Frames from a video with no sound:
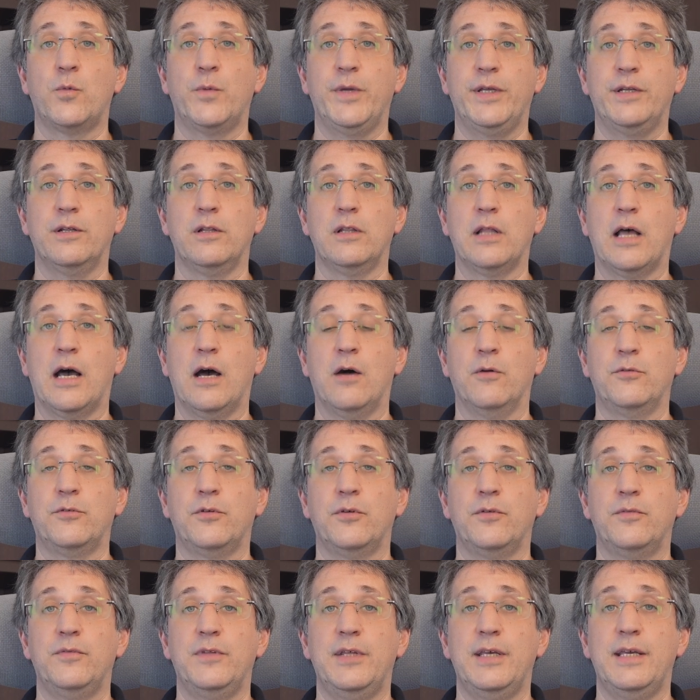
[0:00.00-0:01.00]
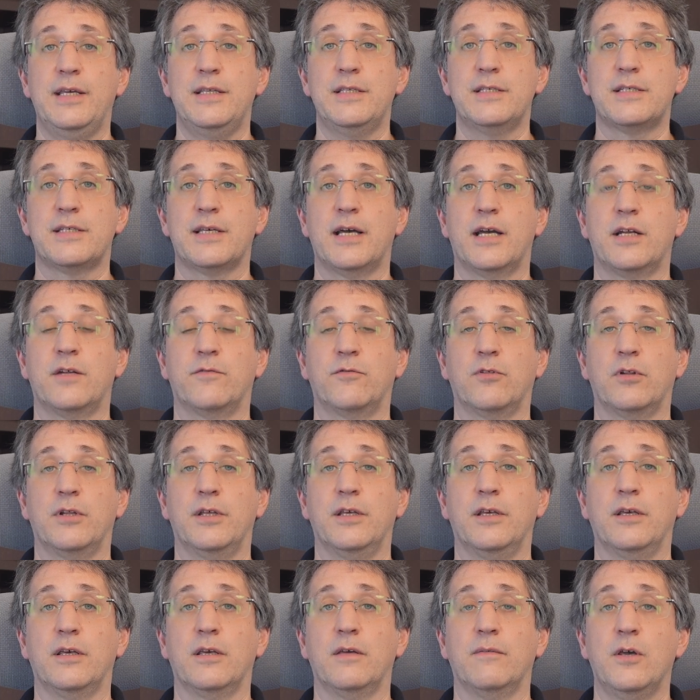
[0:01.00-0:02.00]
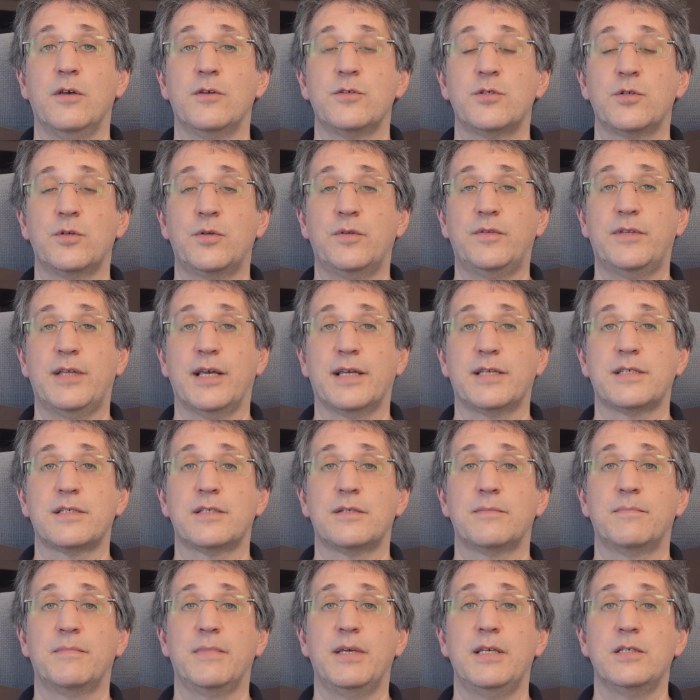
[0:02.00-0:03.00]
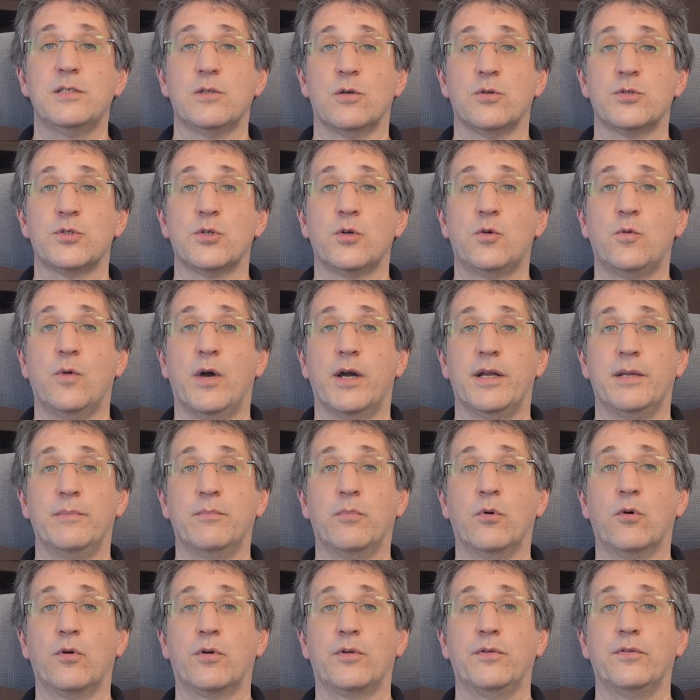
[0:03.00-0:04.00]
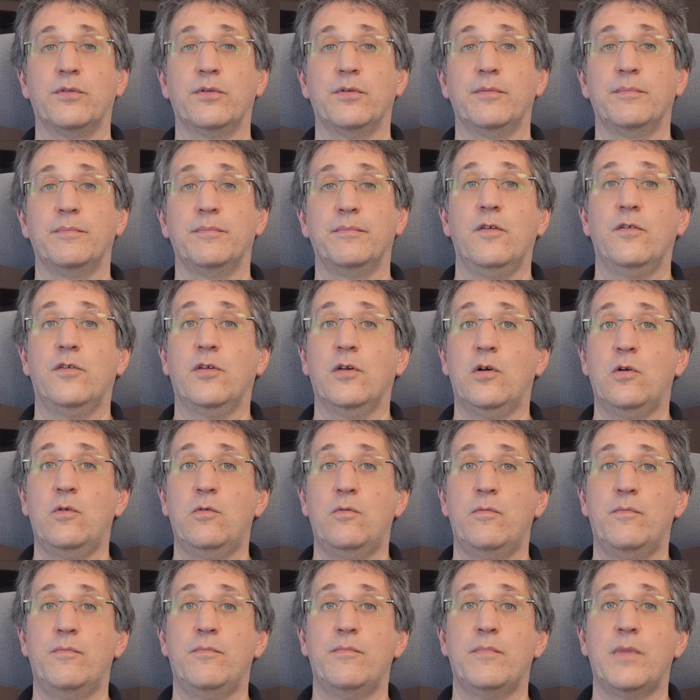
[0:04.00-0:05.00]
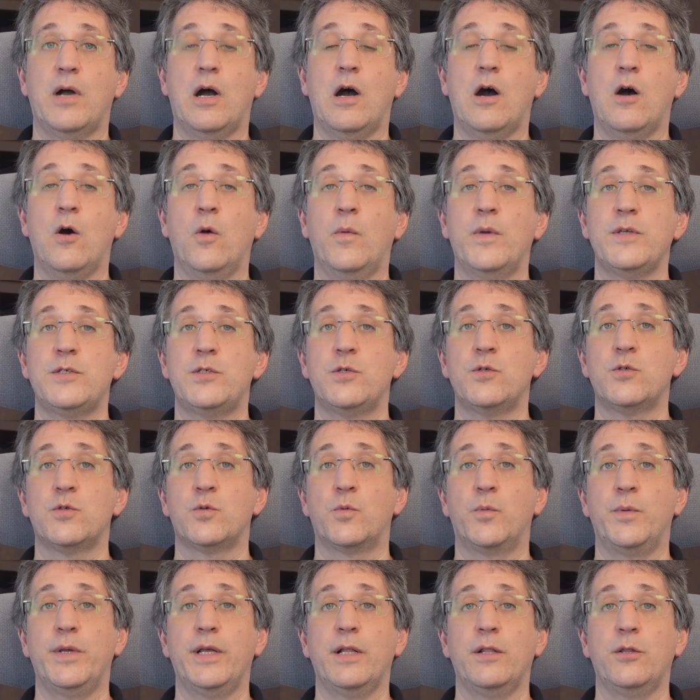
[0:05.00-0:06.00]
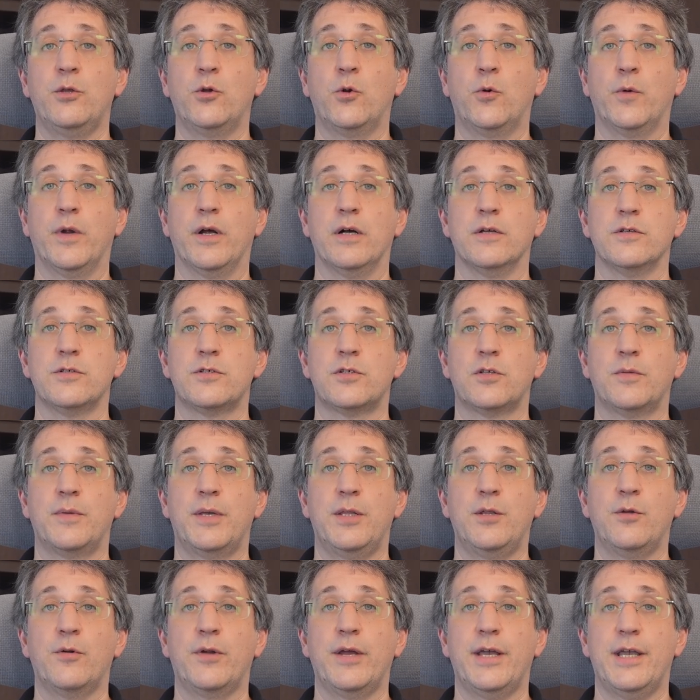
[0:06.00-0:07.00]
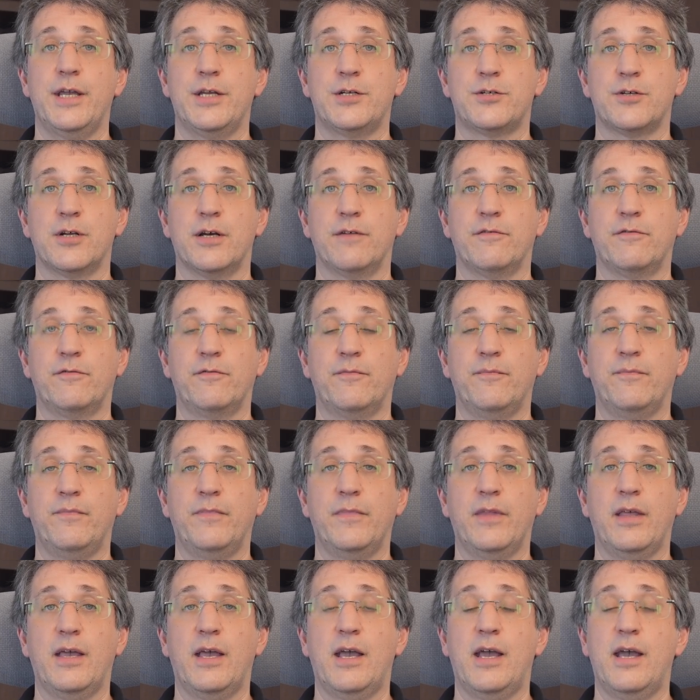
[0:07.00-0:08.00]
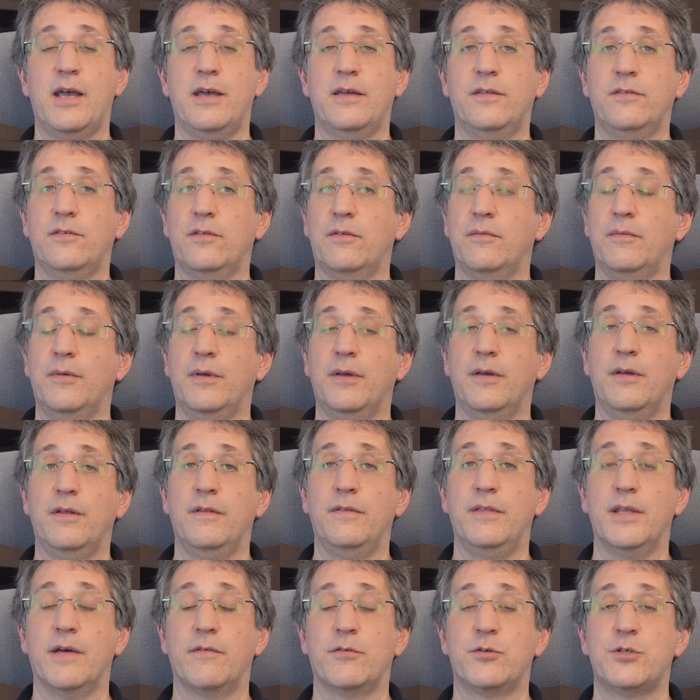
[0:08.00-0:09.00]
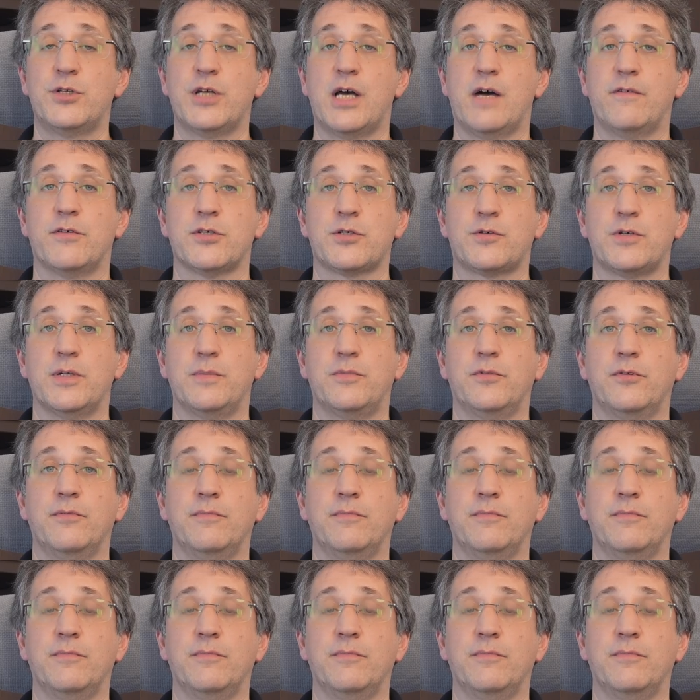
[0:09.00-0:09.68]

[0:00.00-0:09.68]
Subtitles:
aloud the inside of the link, so the text is also quite important. So always use real URLs in your href and never JavaScript.